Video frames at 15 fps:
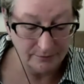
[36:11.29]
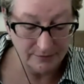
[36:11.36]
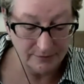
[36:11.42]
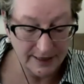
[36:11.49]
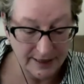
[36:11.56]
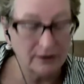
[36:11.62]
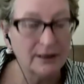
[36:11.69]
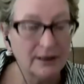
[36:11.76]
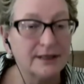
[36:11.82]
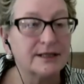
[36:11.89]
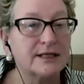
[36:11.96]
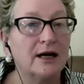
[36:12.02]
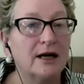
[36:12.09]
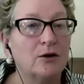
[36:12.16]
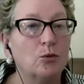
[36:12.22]
tell us
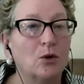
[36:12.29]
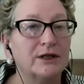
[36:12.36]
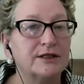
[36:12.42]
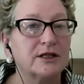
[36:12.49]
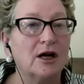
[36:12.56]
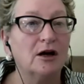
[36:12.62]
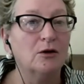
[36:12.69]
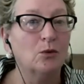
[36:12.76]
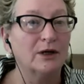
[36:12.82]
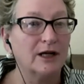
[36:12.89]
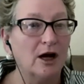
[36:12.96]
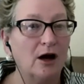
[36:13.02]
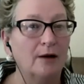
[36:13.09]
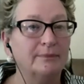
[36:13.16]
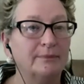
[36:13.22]
what
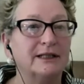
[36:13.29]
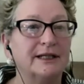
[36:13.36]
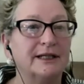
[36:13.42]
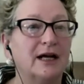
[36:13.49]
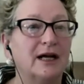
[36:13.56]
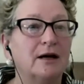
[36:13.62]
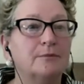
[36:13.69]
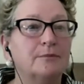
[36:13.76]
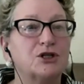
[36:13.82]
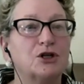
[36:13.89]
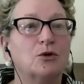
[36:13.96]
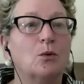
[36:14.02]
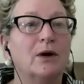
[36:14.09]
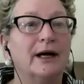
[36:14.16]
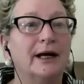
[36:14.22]
commonly comes your
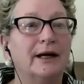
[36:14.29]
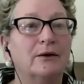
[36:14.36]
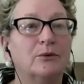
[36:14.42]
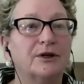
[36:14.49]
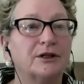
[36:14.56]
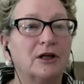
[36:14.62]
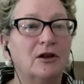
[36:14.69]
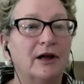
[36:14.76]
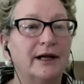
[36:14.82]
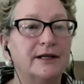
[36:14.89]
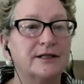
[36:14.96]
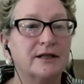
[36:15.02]
way with clients,